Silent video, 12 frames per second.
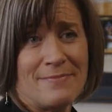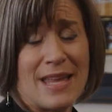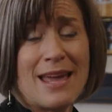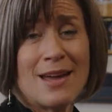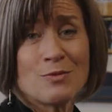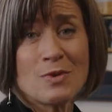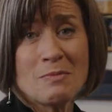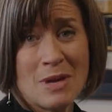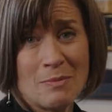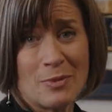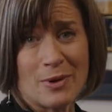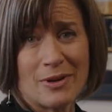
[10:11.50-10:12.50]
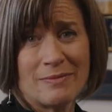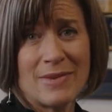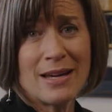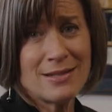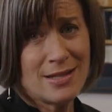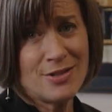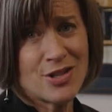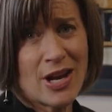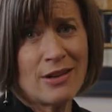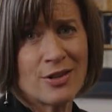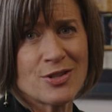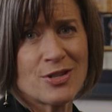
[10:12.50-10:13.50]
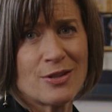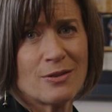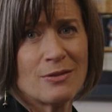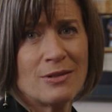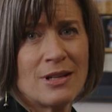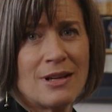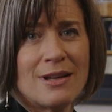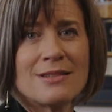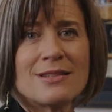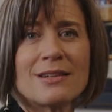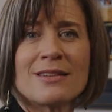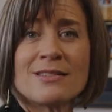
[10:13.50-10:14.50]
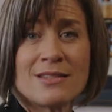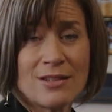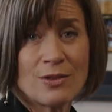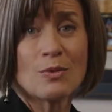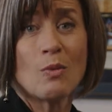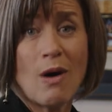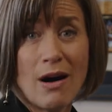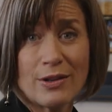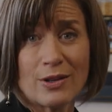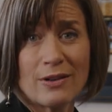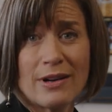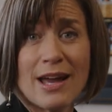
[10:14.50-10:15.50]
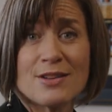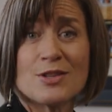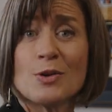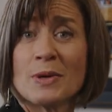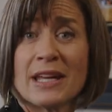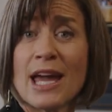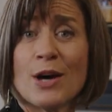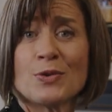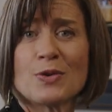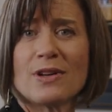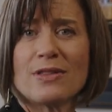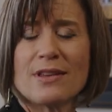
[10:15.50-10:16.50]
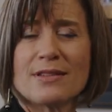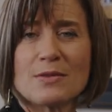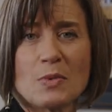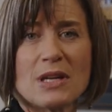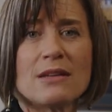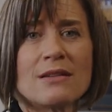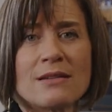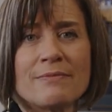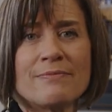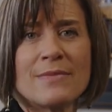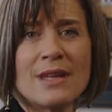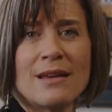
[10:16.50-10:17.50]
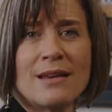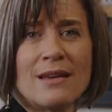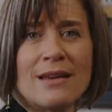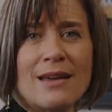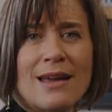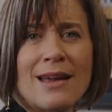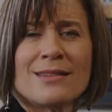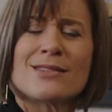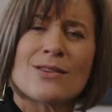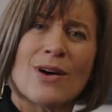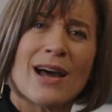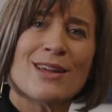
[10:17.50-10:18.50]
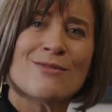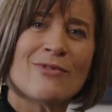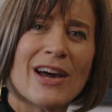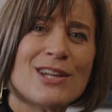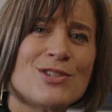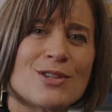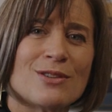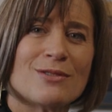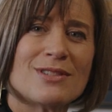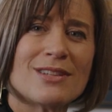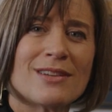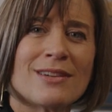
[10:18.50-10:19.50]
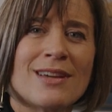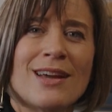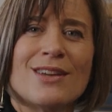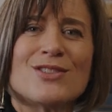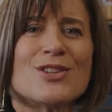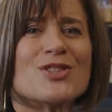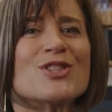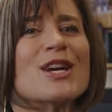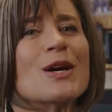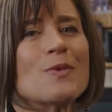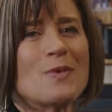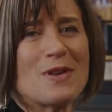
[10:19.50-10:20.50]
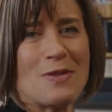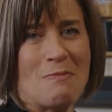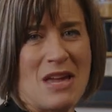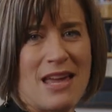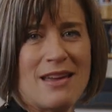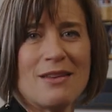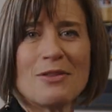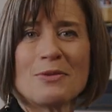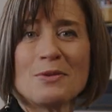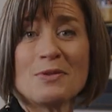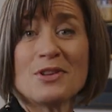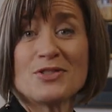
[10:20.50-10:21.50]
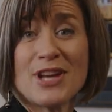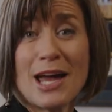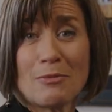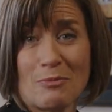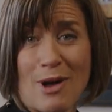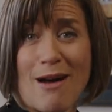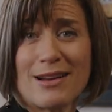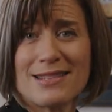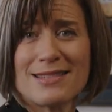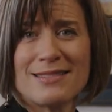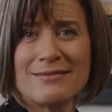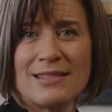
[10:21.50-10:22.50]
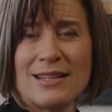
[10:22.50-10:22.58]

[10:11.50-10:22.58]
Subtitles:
And remember, I did challenge you to consider water as you encounter it this week. And so I invite you to share with me through the chat box